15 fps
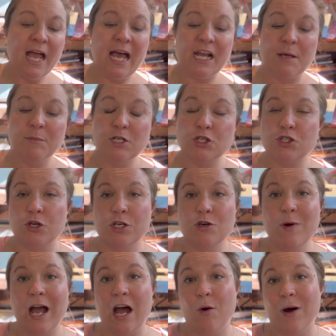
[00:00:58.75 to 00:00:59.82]
And I'm going to show
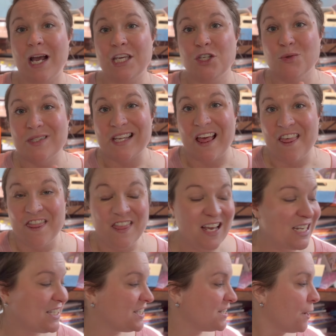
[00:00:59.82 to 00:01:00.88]
you how I use
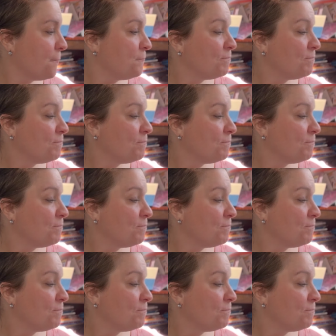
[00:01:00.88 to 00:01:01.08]
this